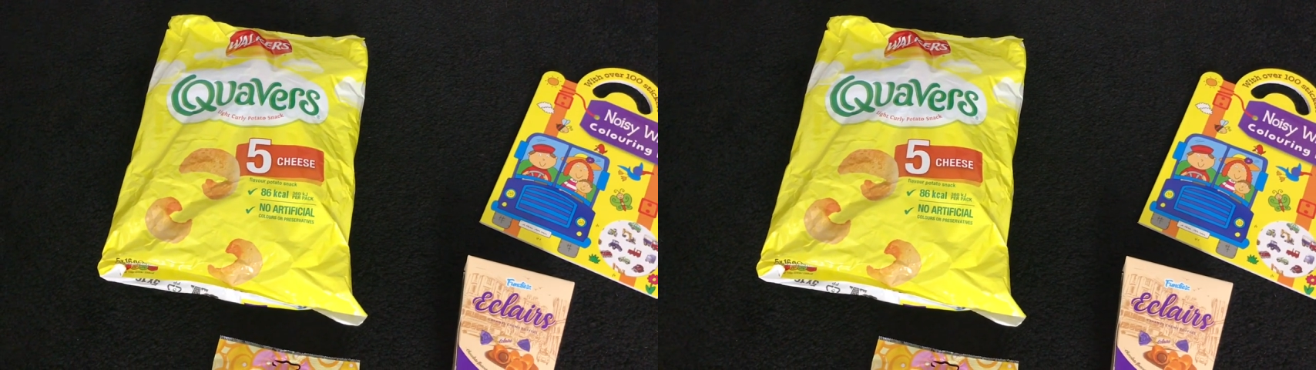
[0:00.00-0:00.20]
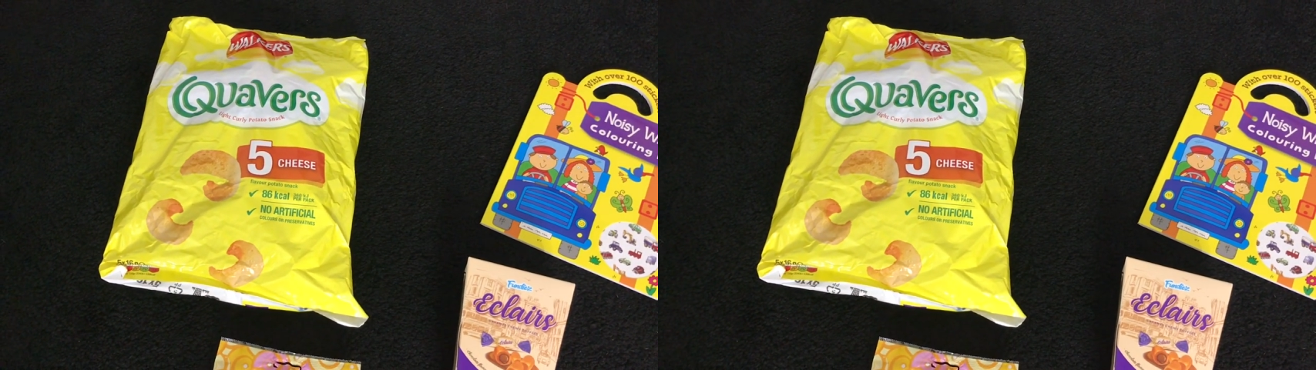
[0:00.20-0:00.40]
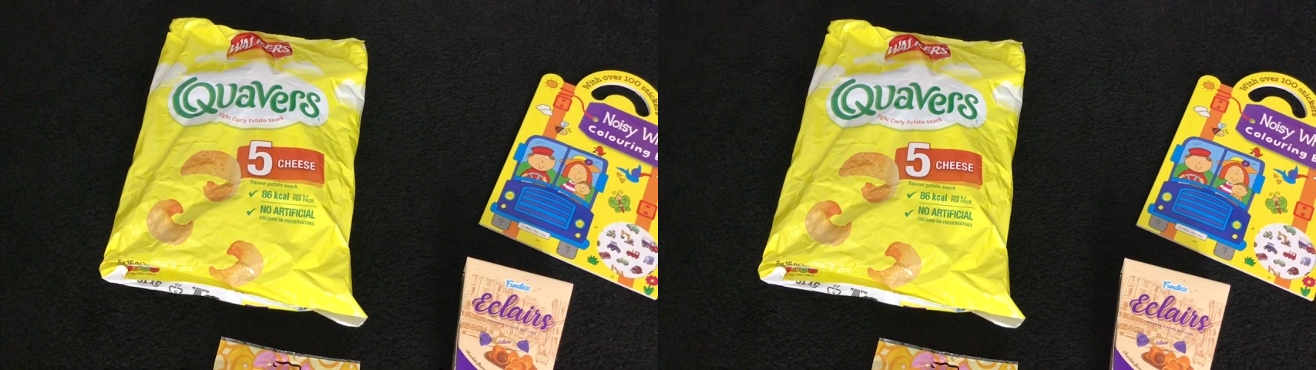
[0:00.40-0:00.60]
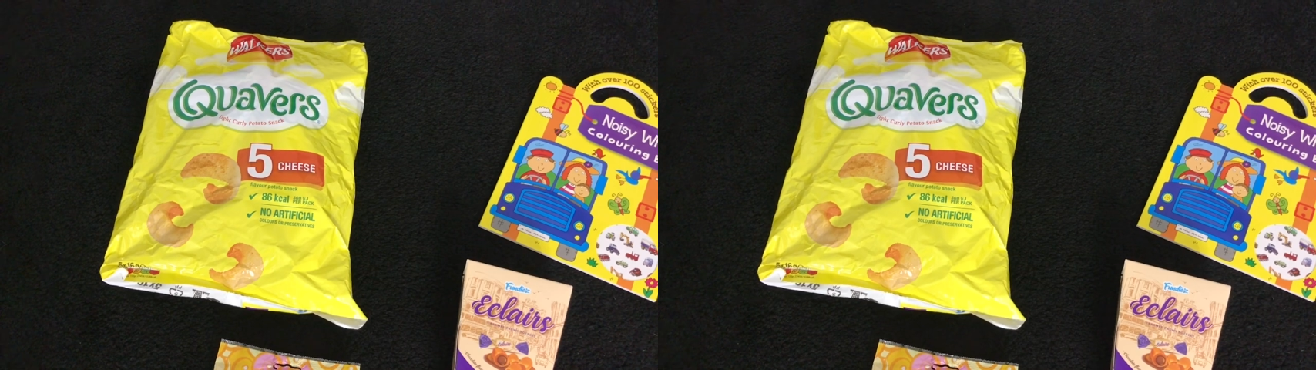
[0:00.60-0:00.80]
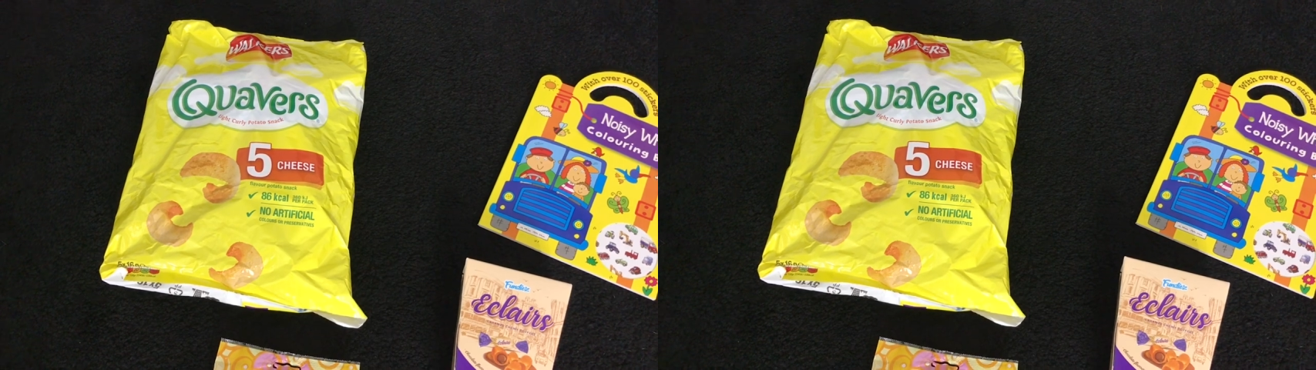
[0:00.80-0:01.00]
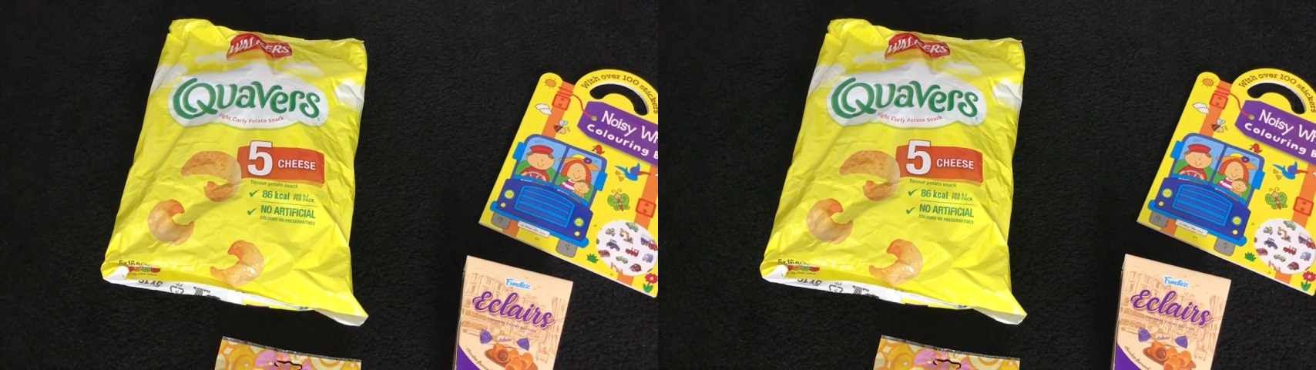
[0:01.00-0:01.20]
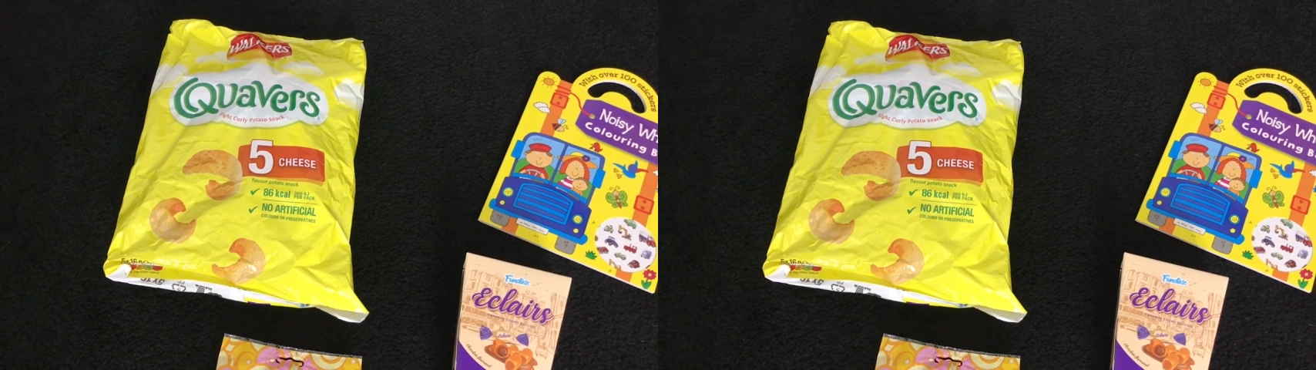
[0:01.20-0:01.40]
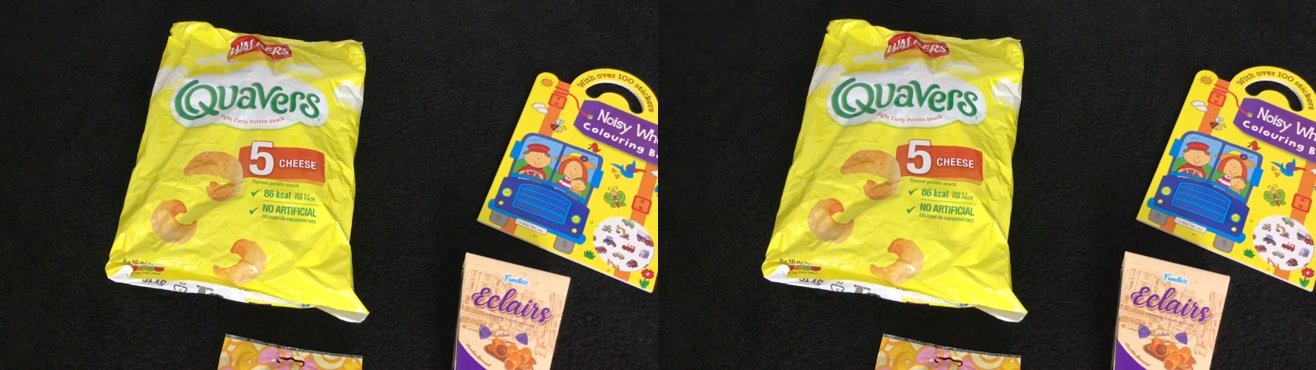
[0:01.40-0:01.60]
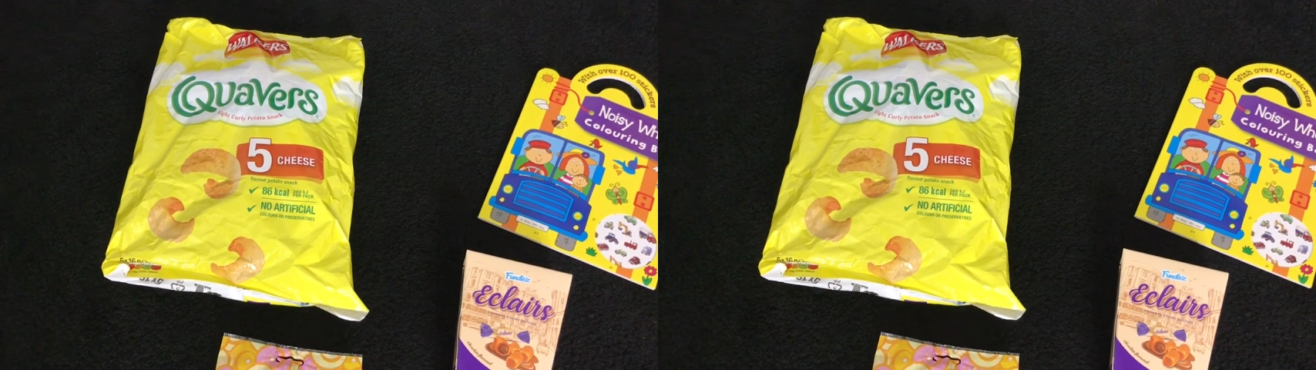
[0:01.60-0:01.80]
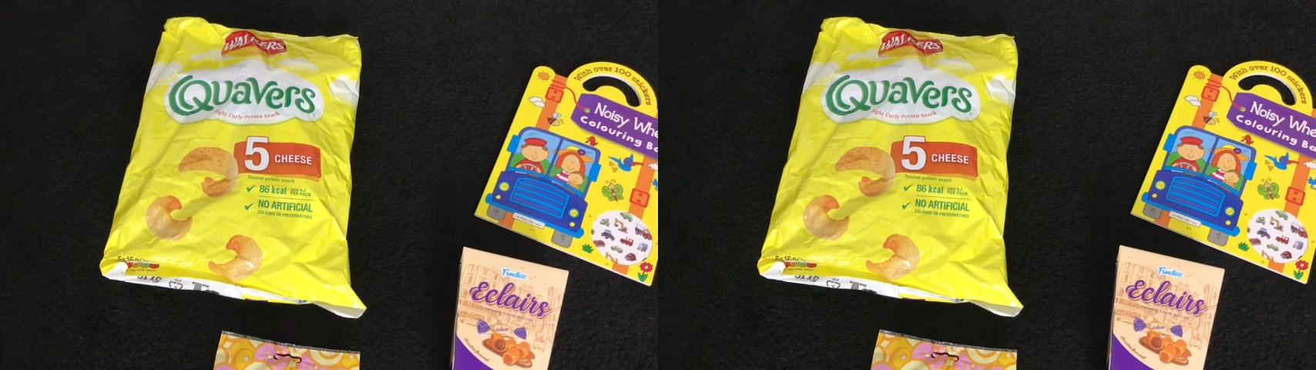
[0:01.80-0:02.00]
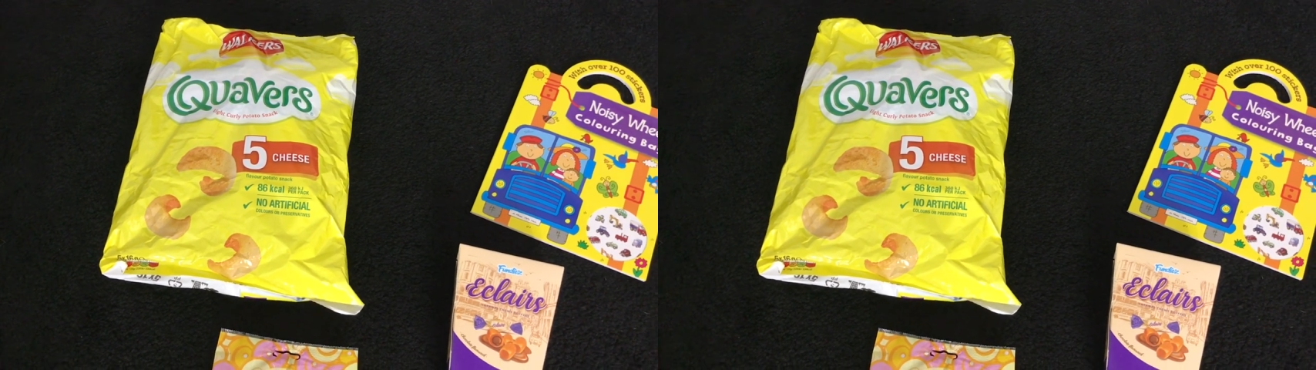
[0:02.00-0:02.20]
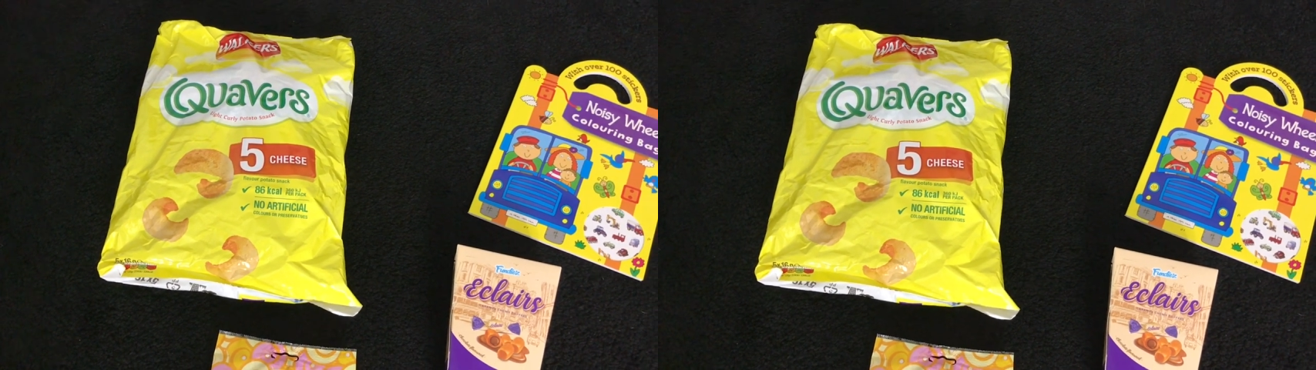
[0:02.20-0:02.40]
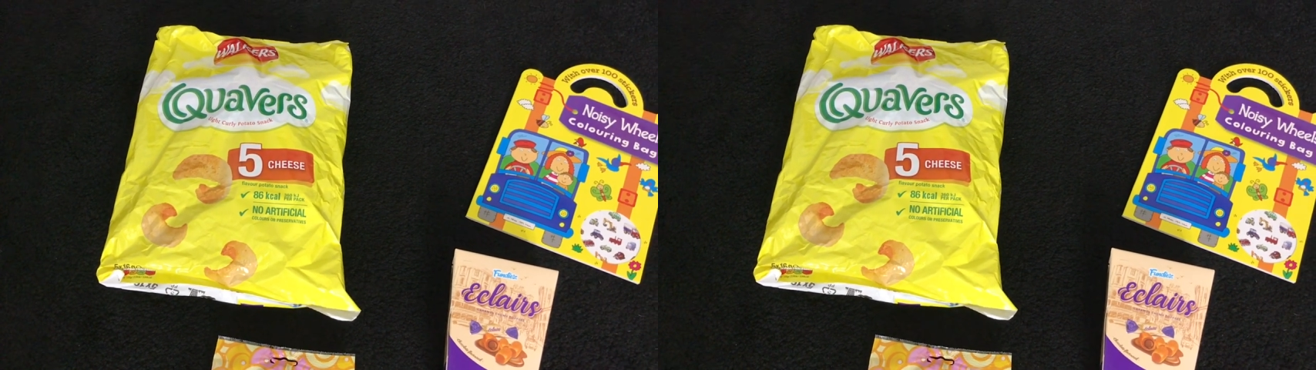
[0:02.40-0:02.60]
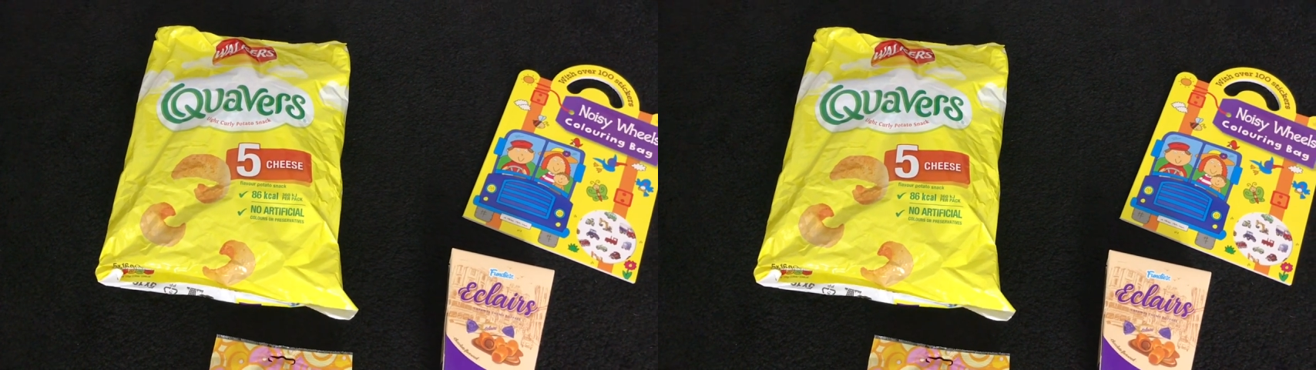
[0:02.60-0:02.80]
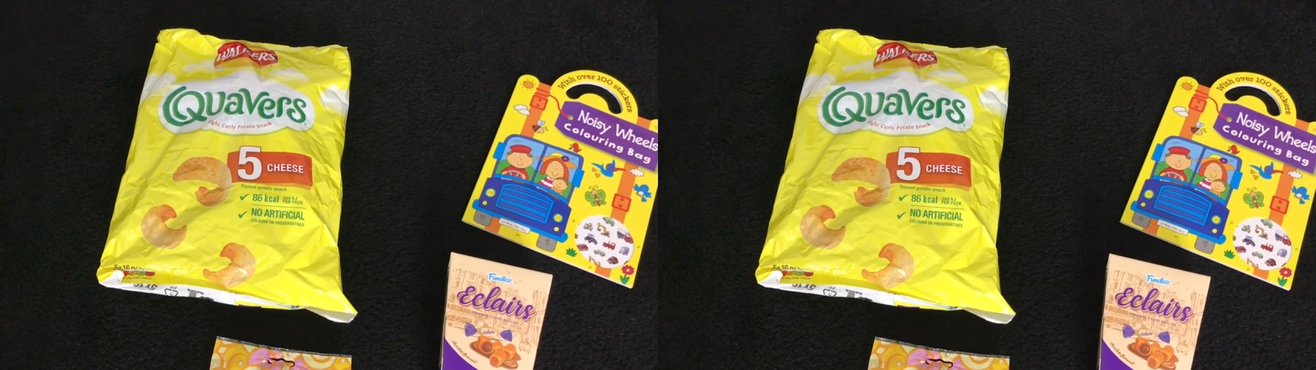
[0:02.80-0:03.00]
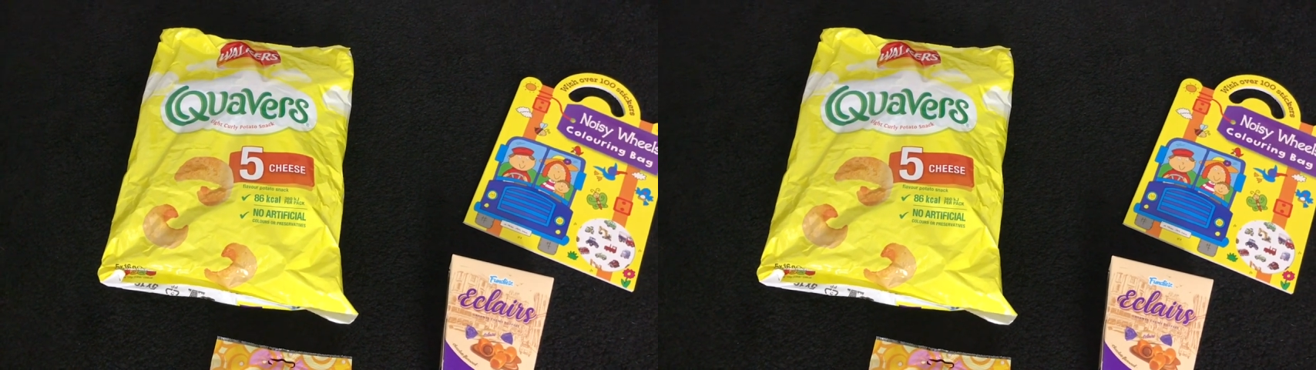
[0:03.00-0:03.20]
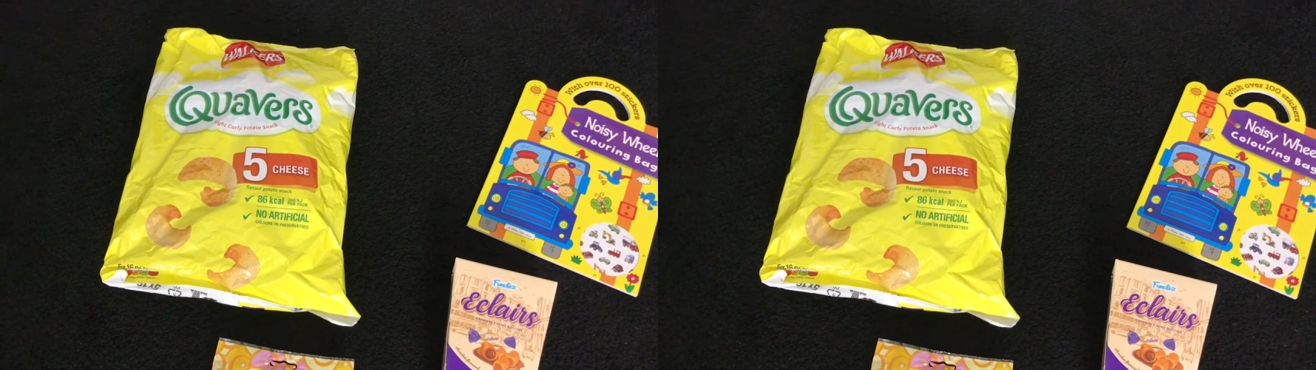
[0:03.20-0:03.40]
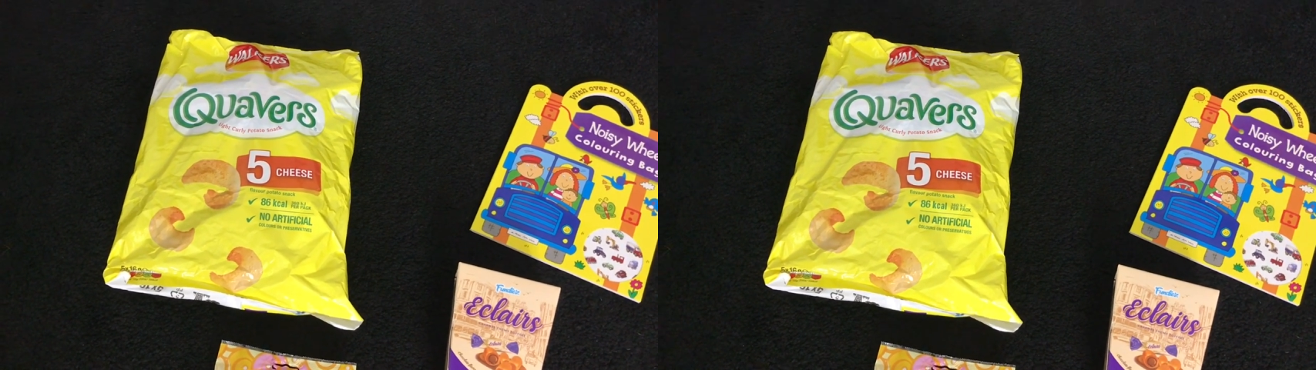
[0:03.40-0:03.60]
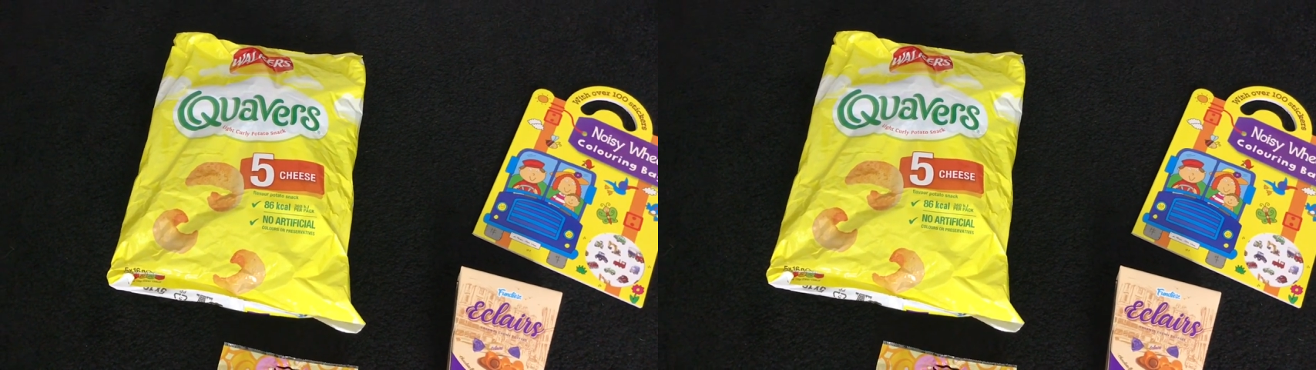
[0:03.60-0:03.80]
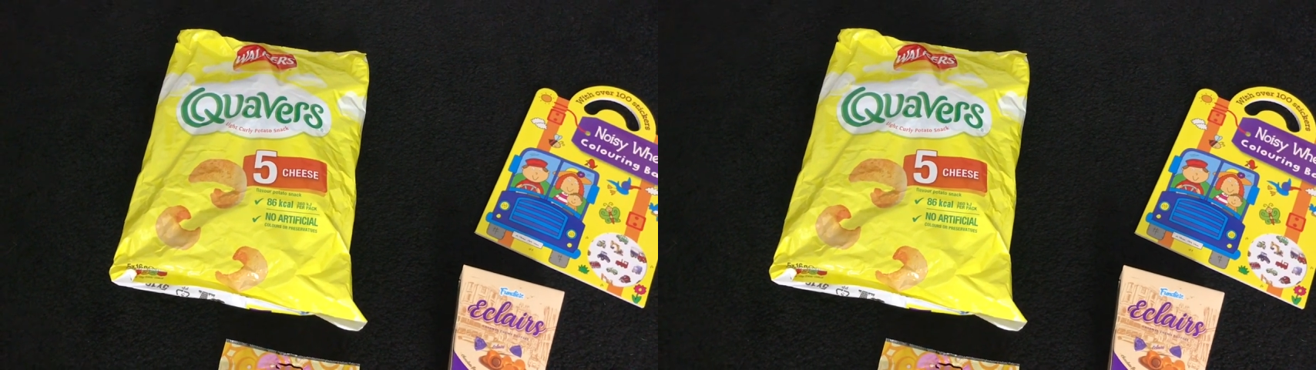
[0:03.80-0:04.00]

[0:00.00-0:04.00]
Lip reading: No face is visible, so there are no lips to read.